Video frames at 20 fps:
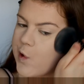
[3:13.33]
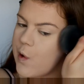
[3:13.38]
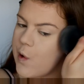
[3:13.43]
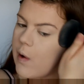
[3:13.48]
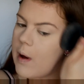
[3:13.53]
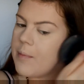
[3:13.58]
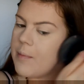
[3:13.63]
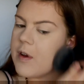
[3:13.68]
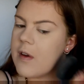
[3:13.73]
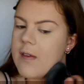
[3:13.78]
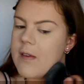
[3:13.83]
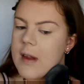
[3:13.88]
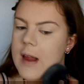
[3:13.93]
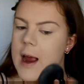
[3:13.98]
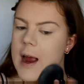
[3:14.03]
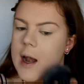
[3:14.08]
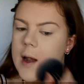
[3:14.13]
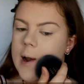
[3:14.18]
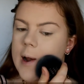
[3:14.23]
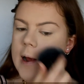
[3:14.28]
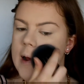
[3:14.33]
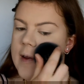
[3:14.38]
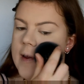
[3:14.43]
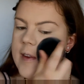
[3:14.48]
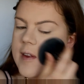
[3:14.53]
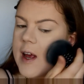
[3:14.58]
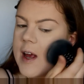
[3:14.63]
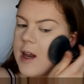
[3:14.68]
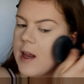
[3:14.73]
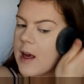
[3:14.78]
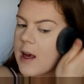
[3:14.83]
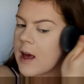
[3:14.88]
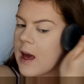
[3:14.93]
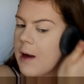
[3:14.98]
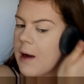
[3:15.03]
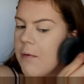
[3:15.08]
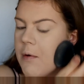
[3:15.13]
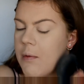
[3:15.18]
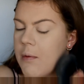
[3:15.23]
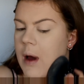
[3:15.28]
So I'm just lightly setting
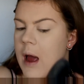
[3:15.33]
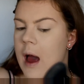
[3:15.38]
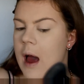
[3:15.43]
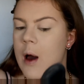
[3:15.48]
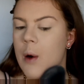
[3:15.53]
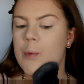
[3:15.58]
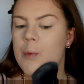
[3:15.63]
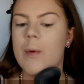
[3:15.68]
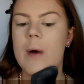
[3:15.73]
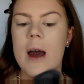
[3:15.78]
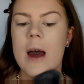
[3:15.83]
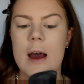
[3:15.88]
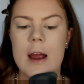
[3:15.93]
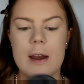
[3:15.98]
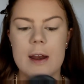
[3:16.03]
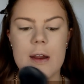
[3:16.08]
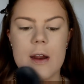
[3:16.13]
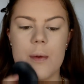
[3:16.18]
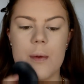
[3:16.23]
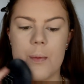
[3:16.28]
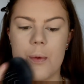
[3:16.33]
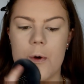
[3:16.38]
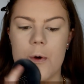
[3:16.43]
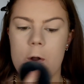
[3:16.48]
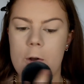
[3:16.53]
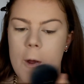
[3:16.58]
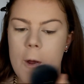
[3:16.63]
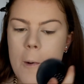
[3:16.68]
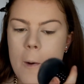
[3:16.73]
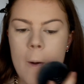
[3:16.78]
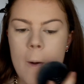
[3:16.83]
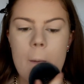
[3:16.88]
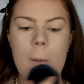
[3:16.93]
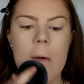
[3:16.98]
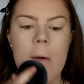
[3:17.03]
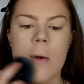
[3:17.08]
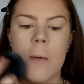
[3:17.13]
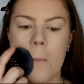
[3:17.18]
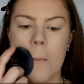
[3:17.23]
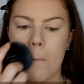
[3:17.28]
everywhere where I didn't put
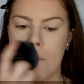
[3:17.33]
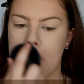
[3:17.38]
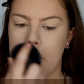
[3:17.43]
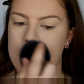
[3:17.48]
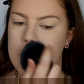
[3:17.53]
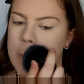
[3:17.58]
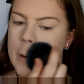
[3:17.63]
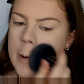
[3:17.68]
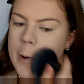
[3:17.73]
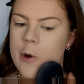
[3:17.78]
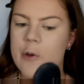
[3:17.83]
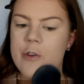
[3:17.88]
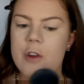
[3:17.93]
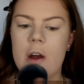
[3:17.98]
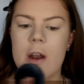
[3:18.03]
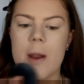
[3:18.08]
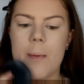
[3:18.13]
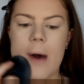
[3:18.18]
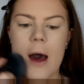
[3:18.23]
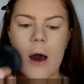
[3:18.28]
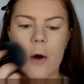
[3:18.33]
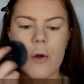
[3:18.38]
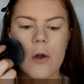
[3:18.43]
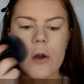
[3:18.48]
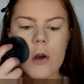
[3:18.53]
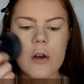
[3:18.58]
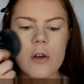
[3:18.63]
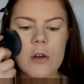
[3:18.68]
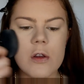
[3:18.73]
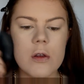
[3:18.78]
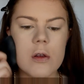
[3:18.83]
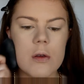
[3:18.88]
those other powders.